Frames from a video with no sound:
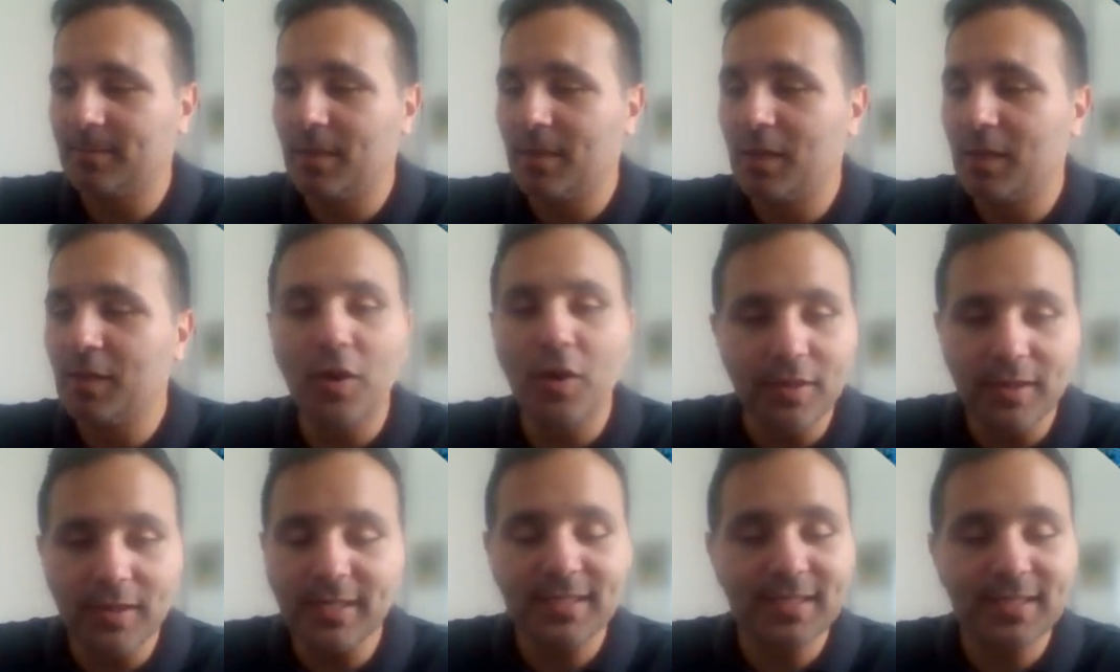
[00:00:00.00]
If
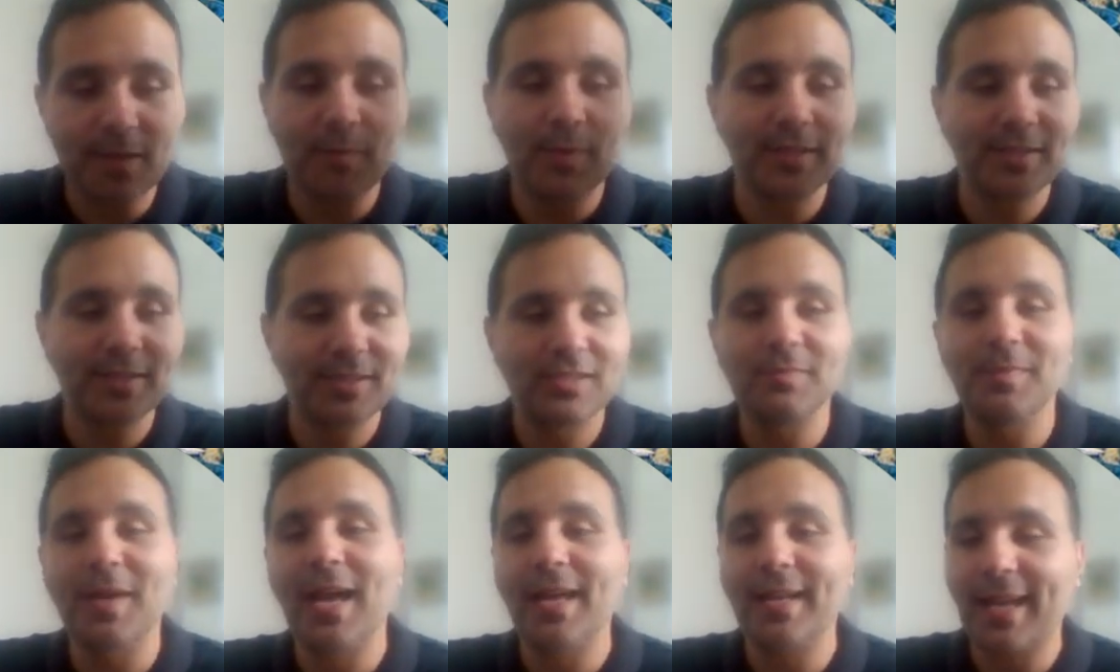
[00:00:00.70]
only someone
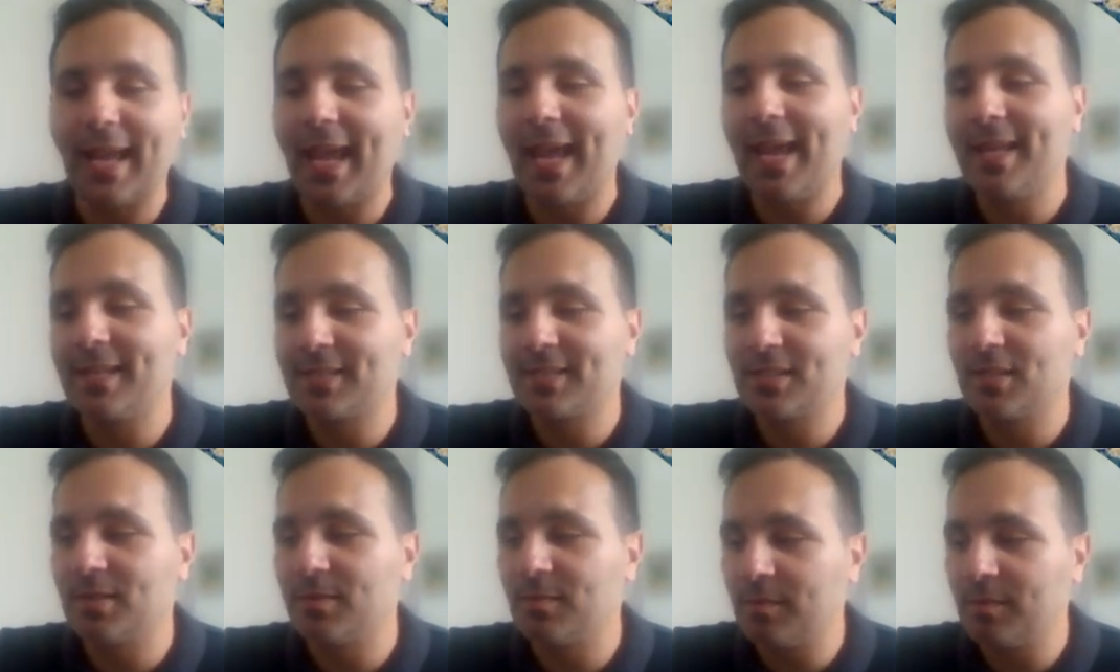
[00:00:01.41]
smart,
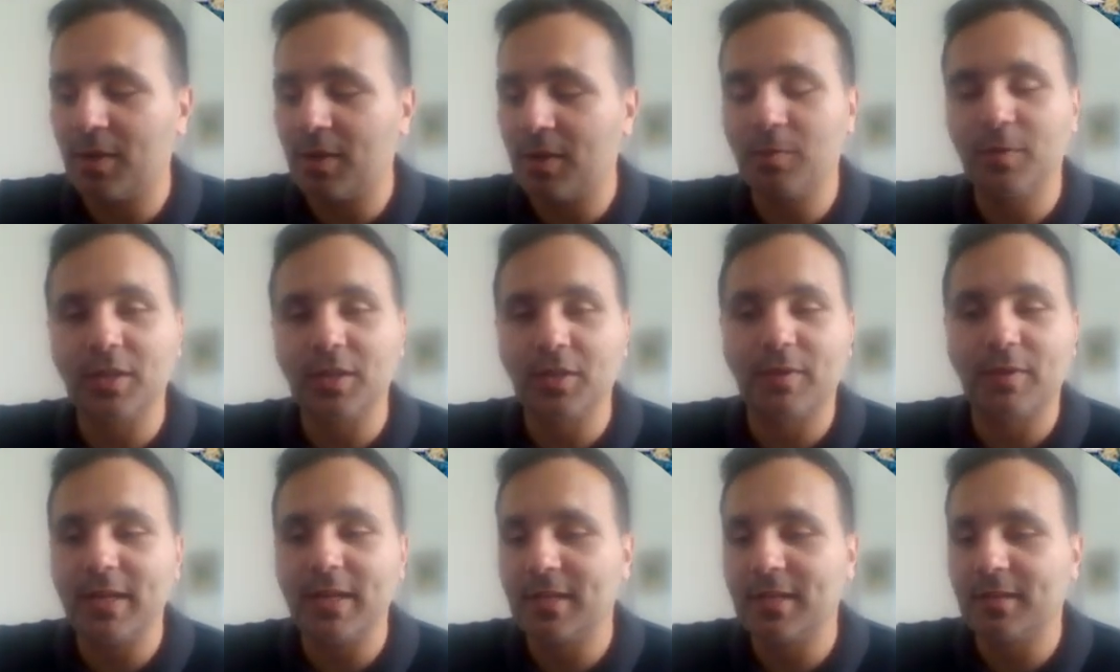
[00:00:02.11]
handsome, with a
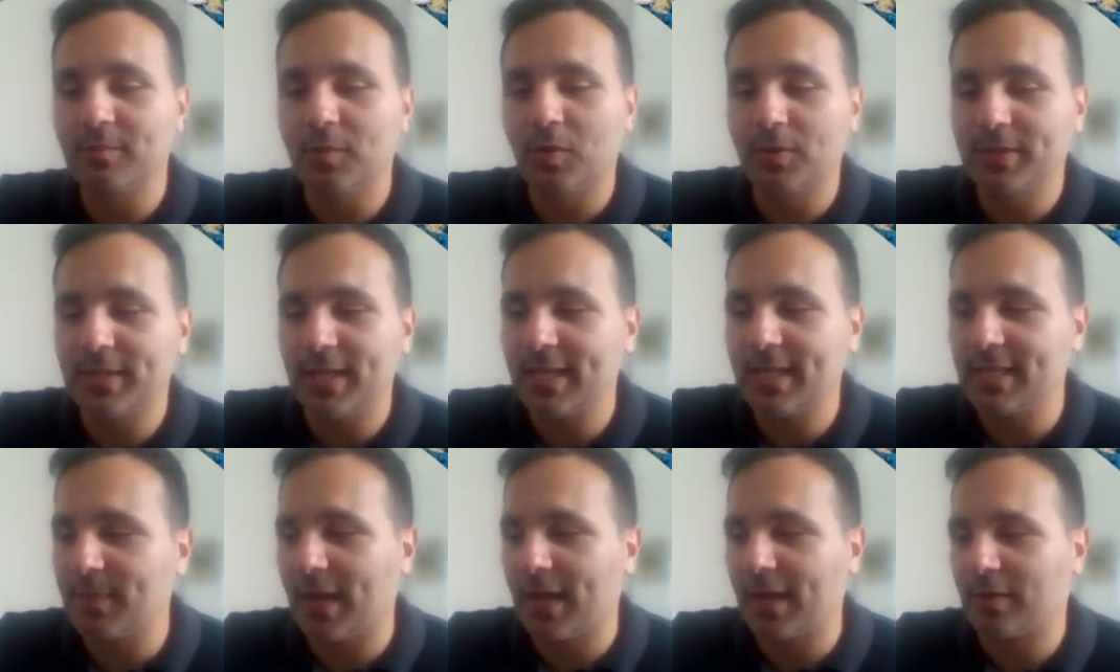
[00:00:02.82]
Greek and
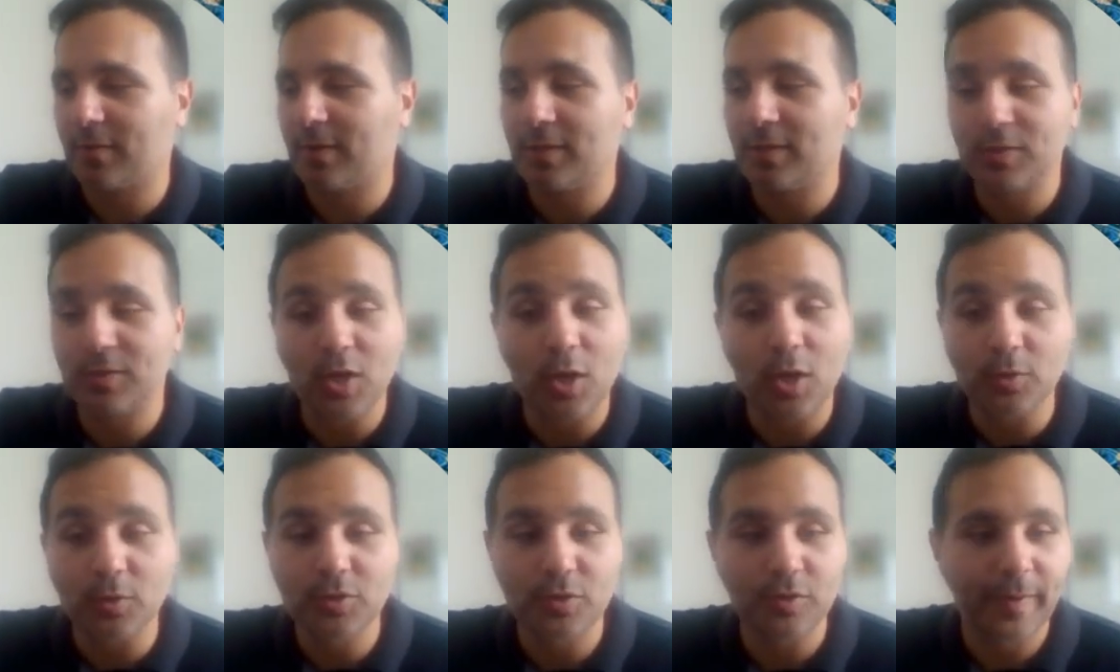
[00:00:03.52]
Maltese background
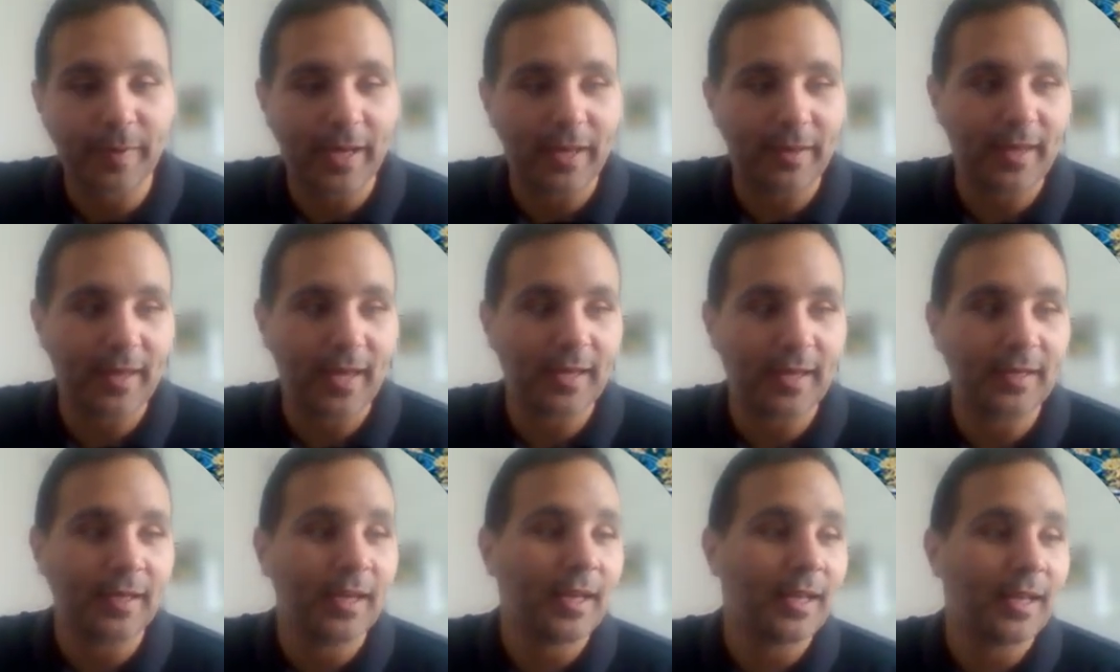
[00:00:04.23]
told you about
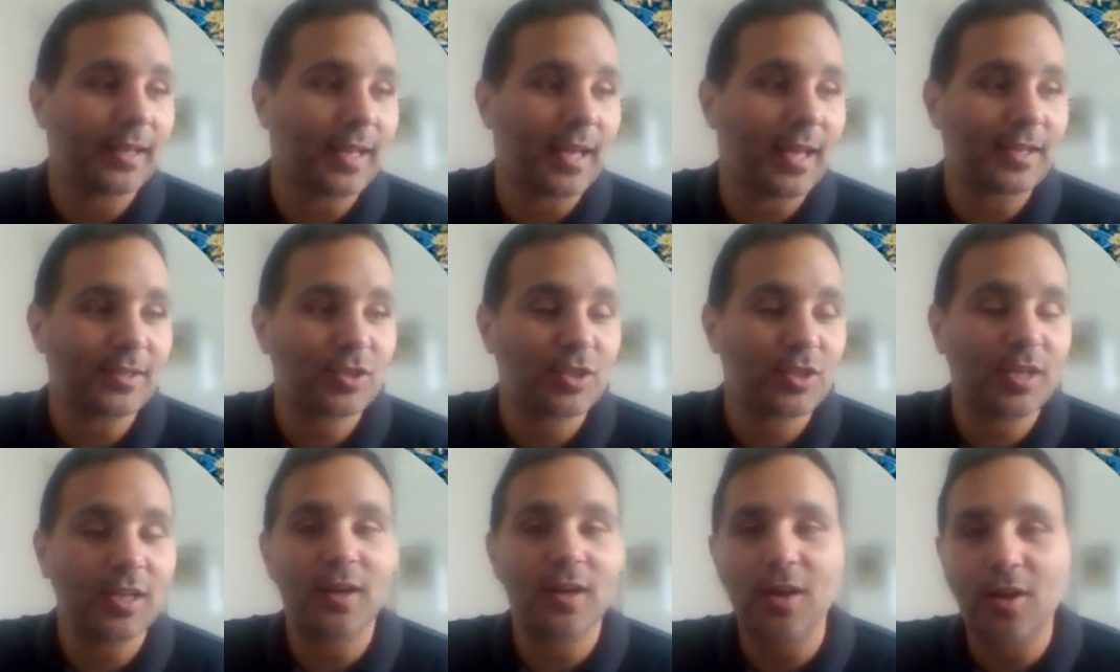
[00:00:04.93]
that last
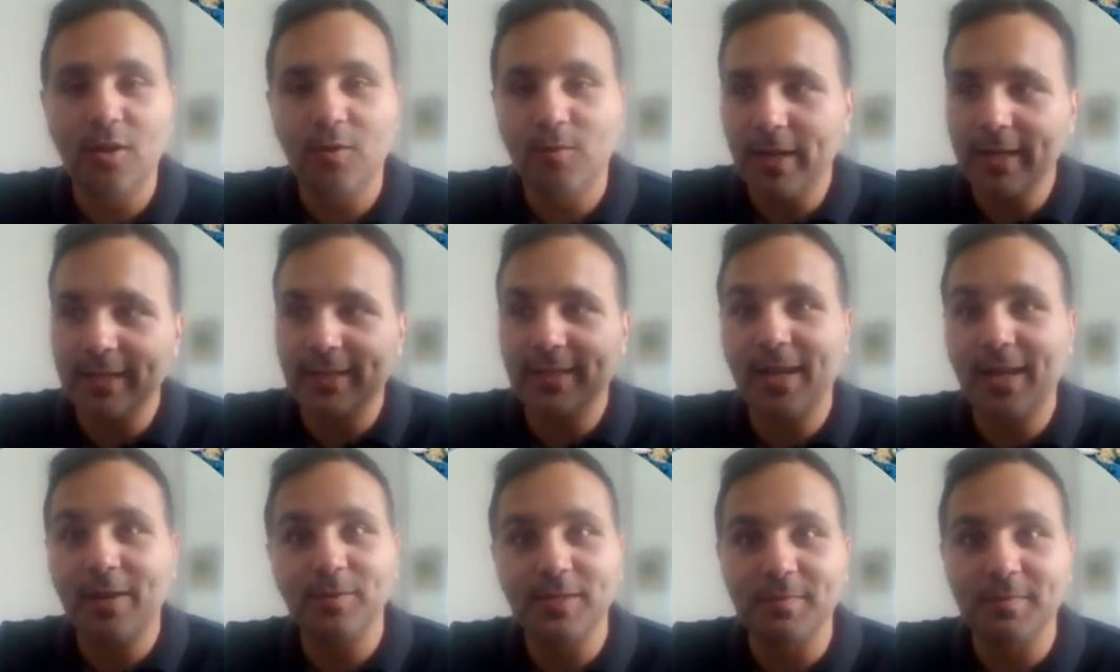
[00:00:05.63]
year. Oh wait,
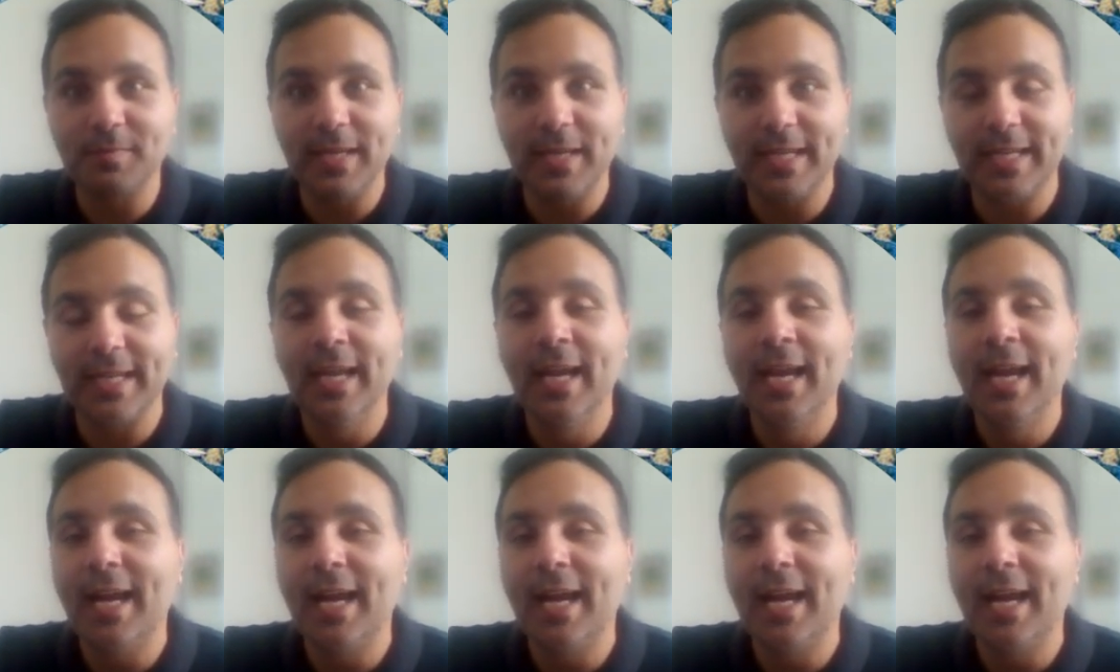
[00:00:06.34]
that was me.